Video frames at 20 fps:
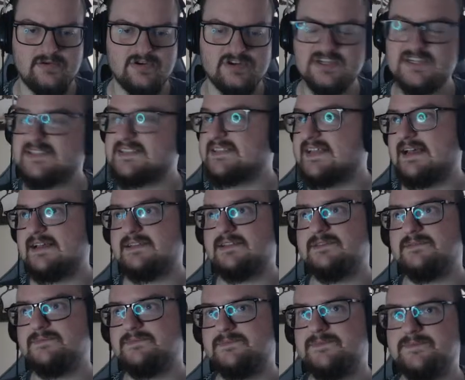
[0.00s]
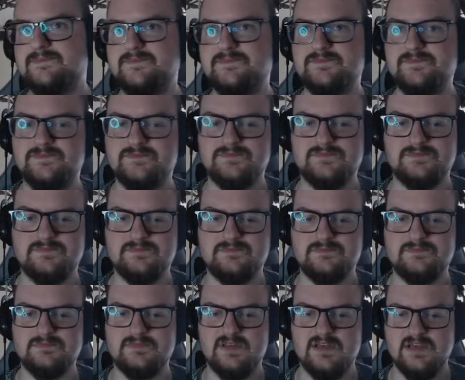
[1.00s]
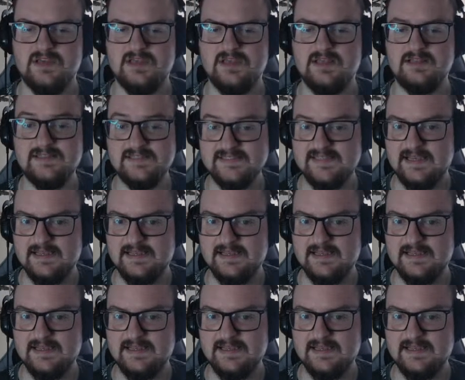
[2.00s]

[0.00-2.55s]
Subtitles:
which is sad. It's